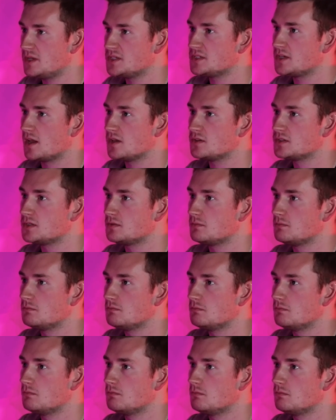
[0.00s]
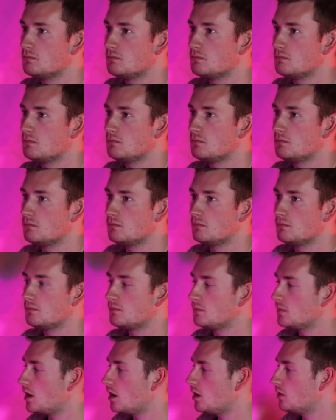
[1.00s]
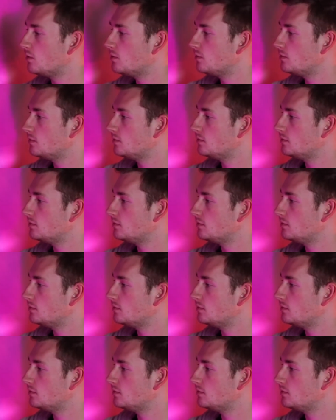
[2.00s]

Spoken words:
biscuits? Oh.